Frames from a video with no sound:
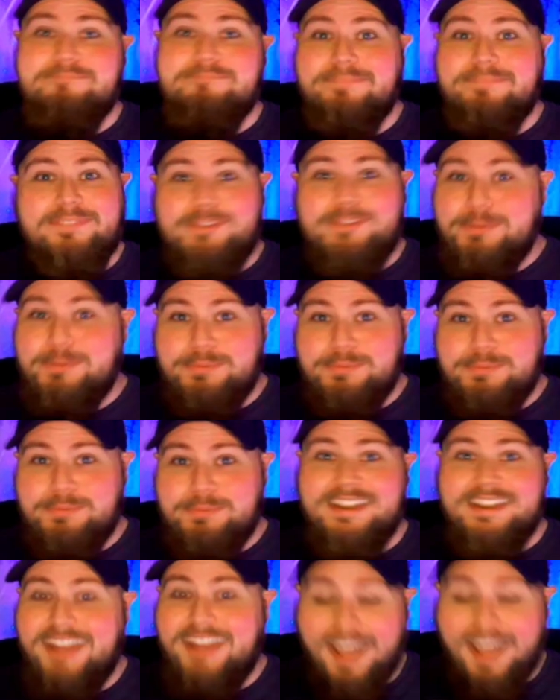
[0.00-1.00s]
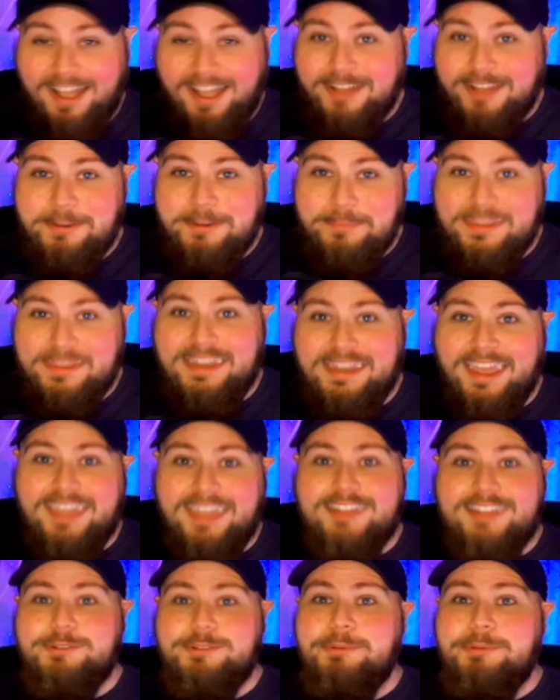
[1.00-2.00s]
two
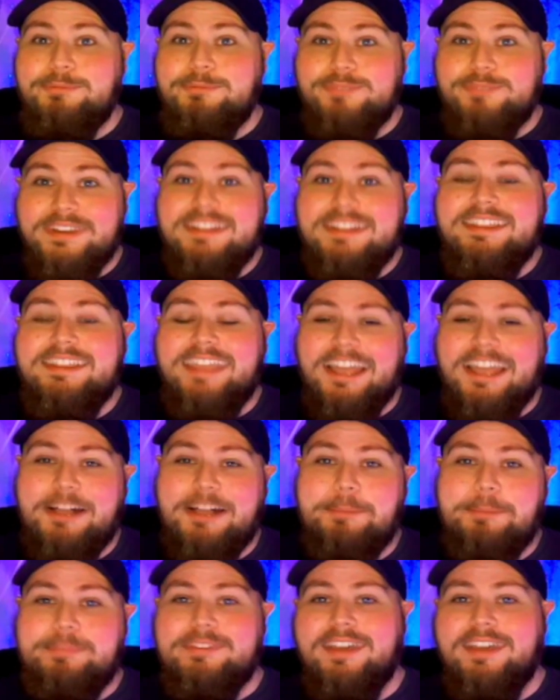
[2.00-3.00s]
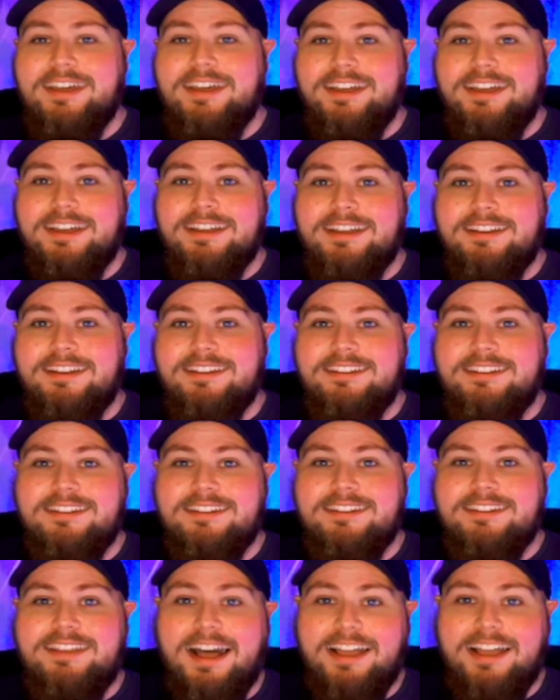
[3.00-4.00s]
non-meatheads who really helped
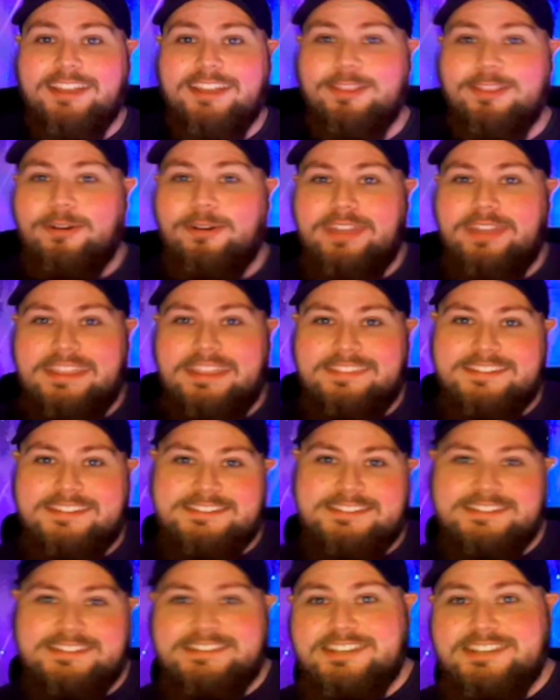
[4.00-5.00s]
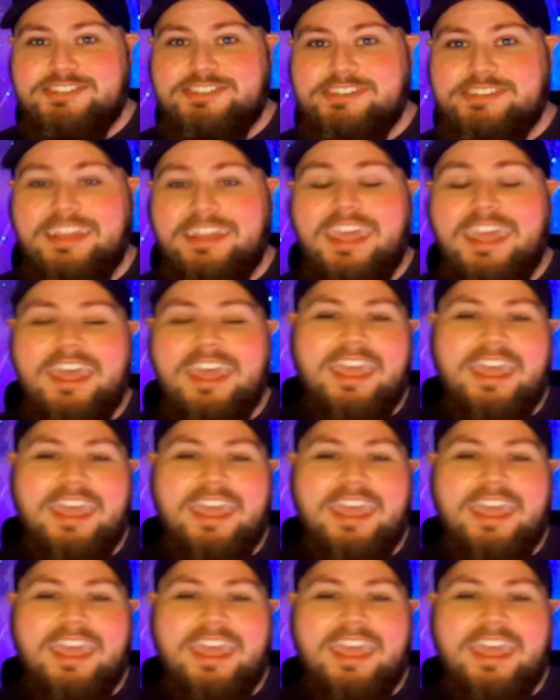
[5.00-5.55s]
Kai along in this decision.